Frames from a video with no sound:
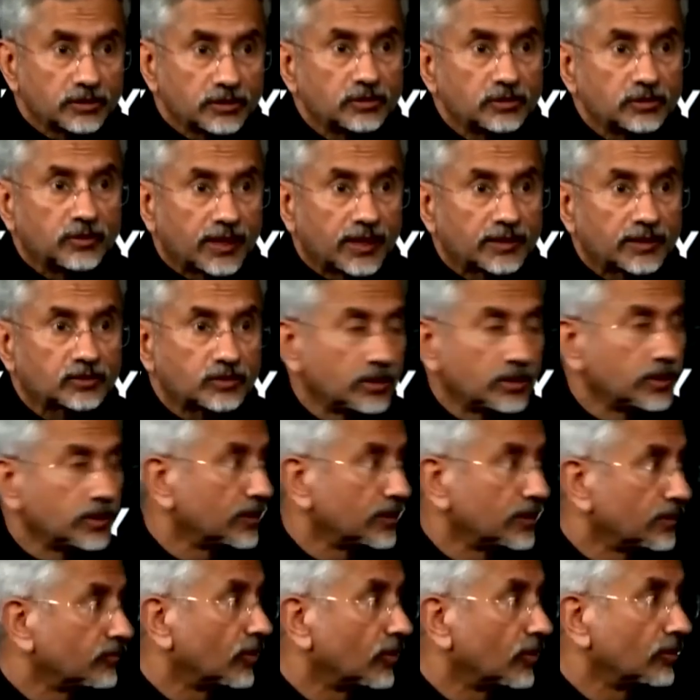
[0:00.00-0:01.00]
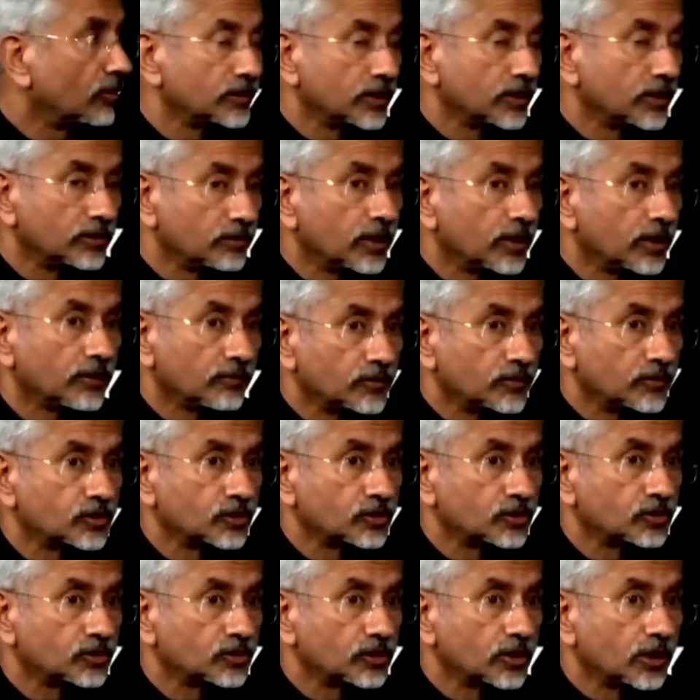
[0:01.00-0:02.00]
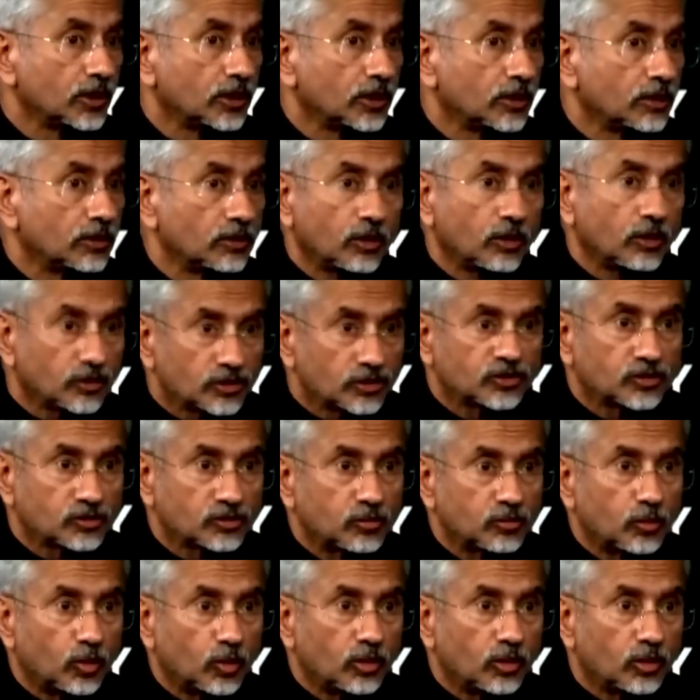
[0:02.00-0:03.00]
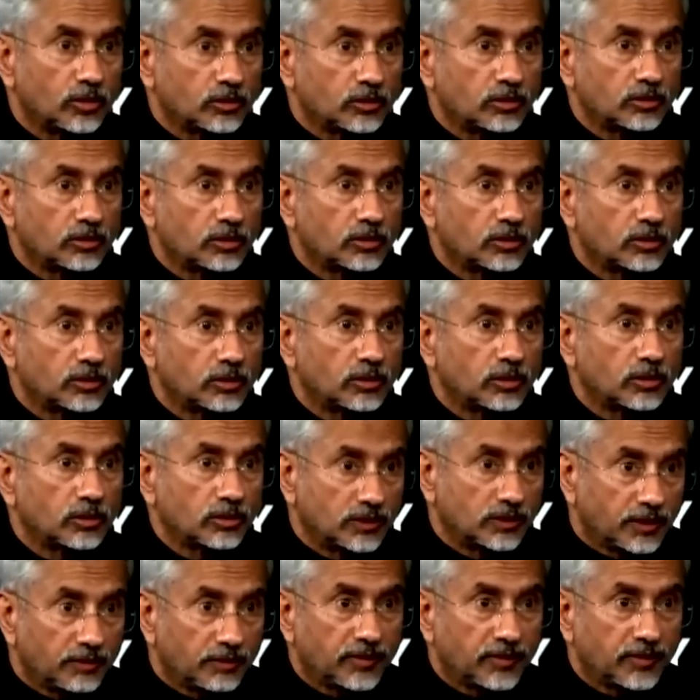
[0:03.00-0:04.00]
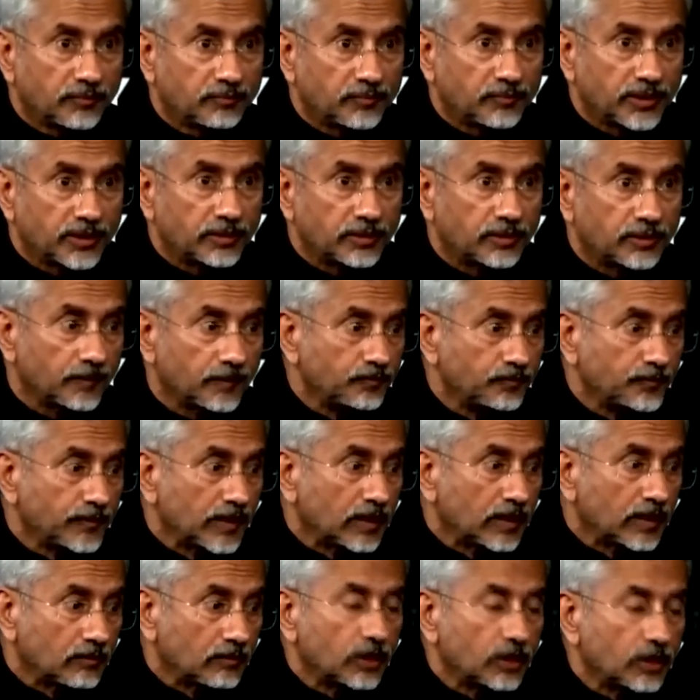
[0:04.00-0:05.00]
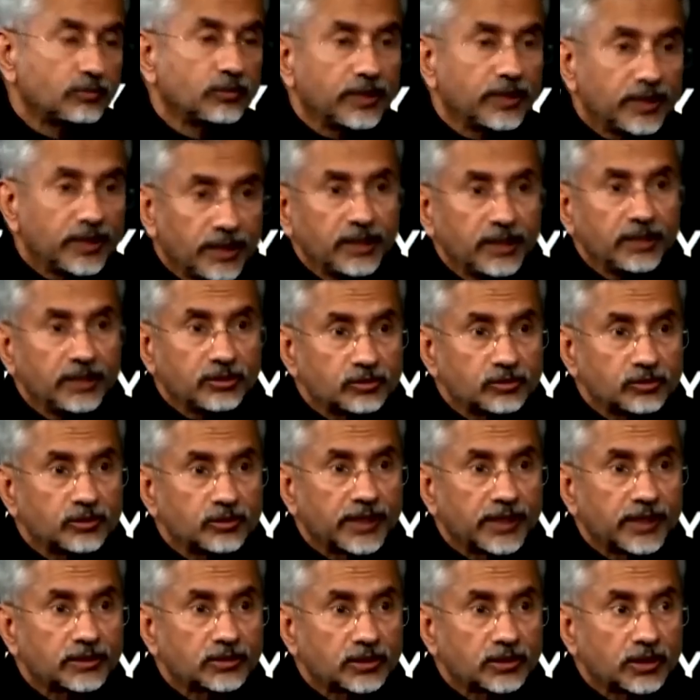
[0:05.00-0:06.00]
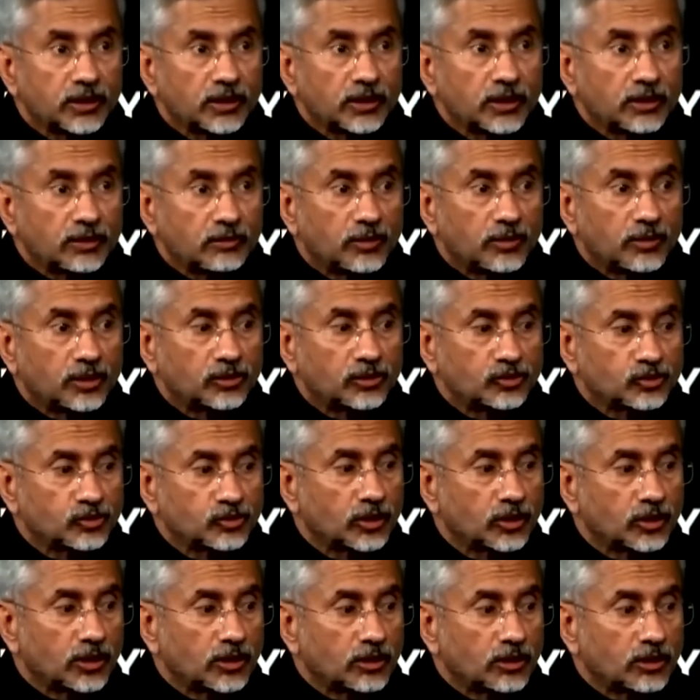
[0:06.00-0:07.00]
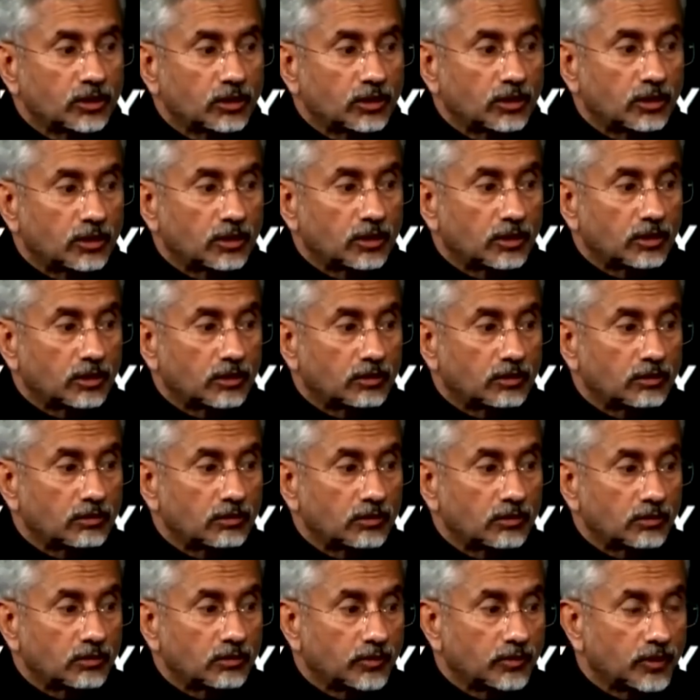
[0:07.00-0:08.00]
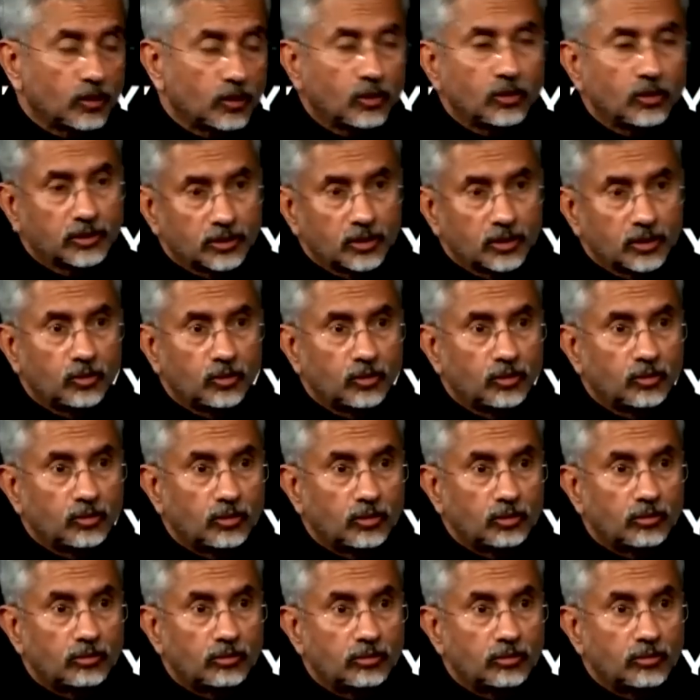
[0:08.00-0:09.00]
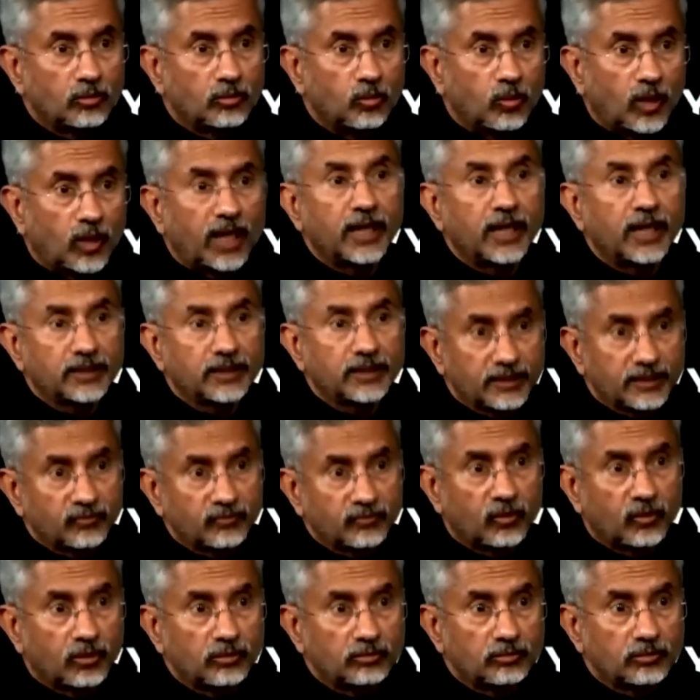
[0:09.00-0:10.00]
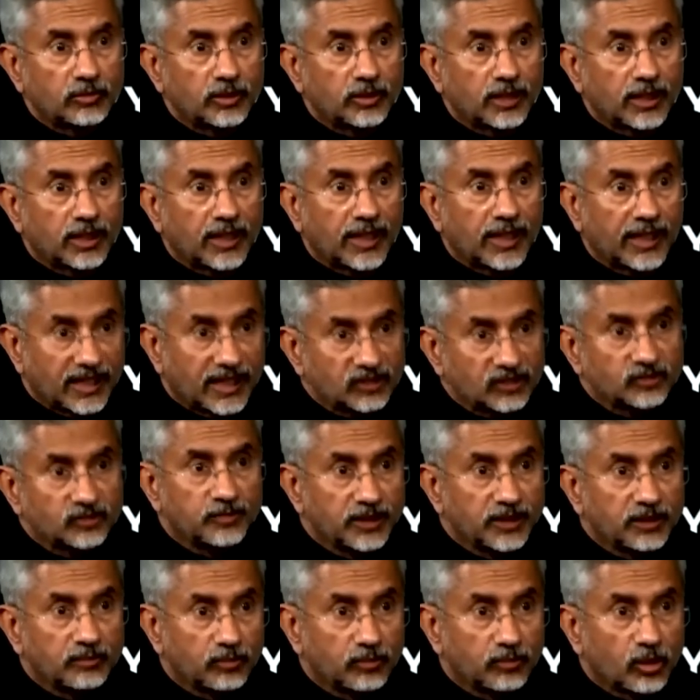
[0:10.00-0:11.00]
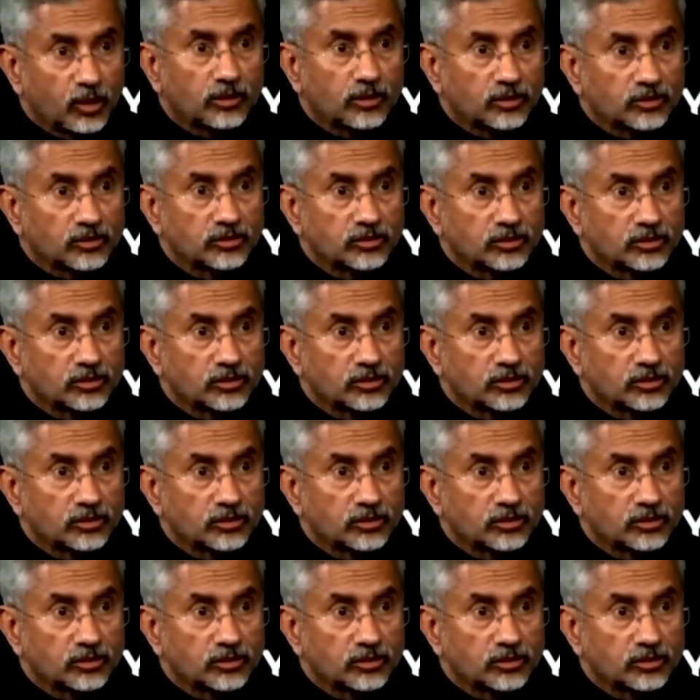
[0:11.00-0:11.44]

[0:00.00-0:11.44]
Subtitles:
to actually reform the UN, which is not a small development. But we need to get, because we all know why reform has been blocked